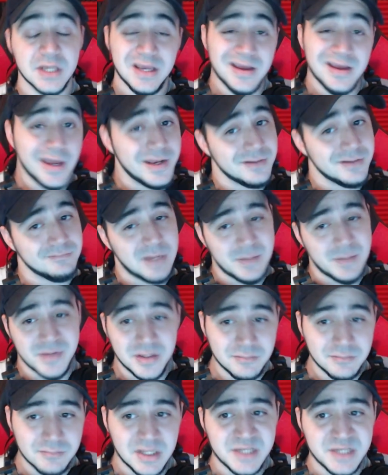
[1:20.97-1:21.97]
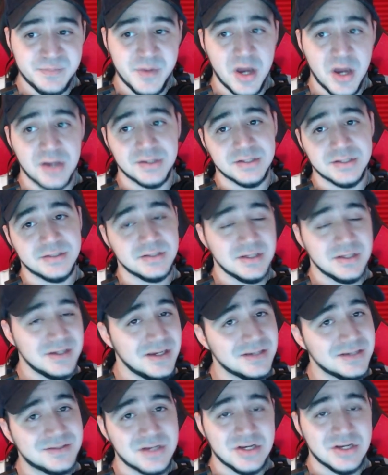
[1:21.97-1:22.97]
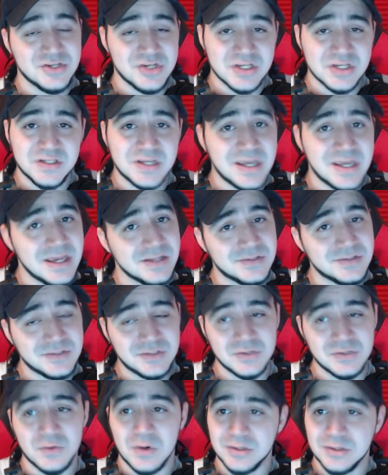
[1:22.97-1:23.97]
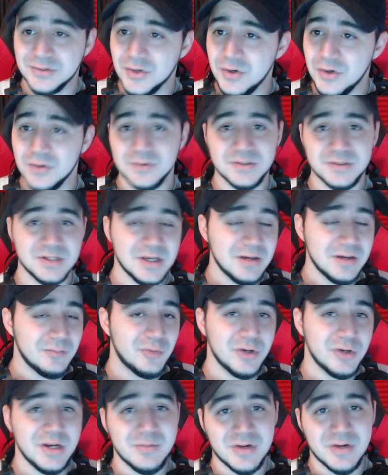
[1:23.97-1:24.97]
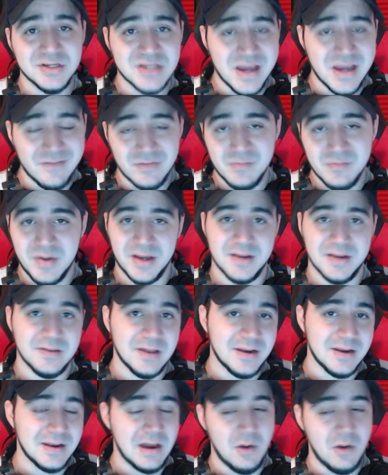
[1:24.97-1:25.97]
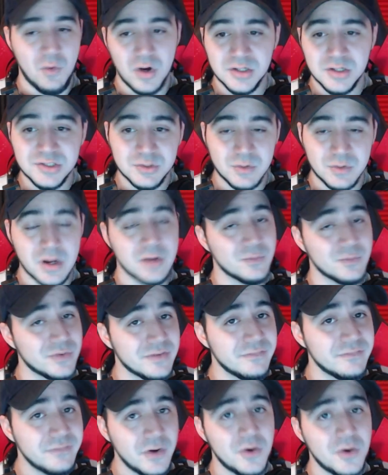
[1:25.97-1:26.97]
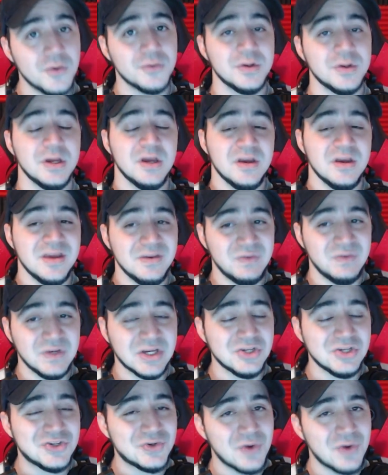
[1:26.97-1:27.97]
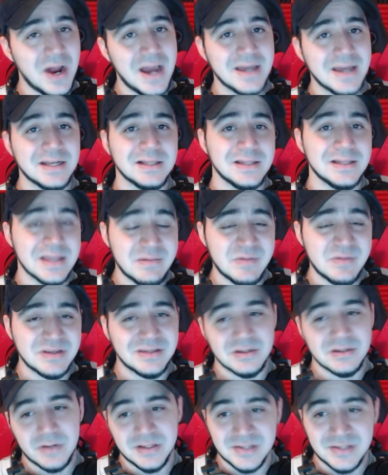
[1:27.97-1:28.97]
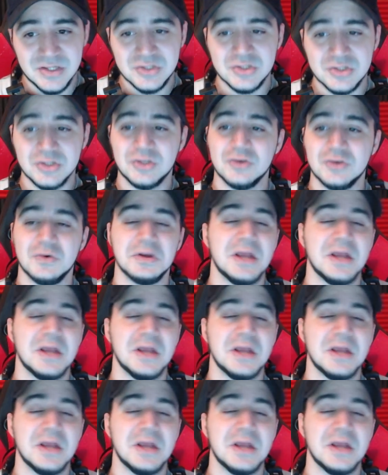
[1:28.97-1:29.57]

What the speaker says: And I mean, let's be honest, it's not just kids too, adults, pretty much everybody that now walks around with a phone. If you can try to limit their addiction to it,